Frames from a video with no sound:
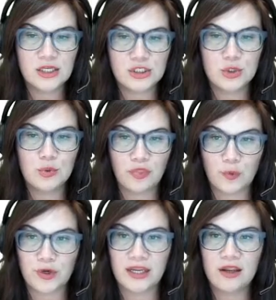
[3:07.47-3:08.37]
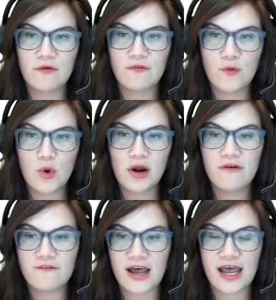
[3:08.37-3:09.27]
two, three, four,
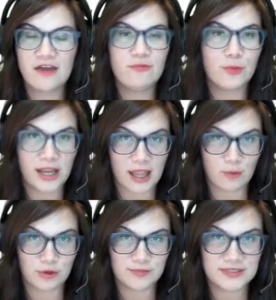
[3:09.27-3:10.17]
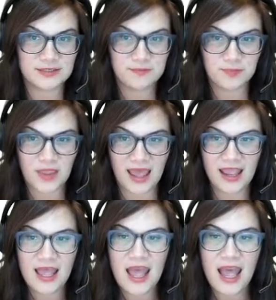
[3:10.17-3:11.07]
five breakout rooms. Okay.
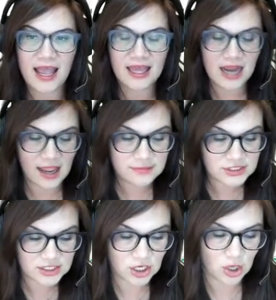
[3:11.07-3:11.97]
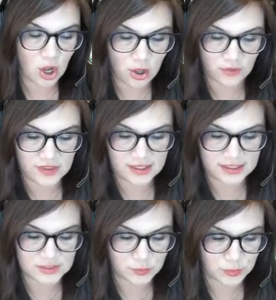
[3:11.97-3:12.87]
And I'm just going to call
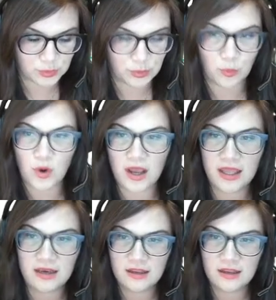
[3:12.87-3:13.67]
these room one,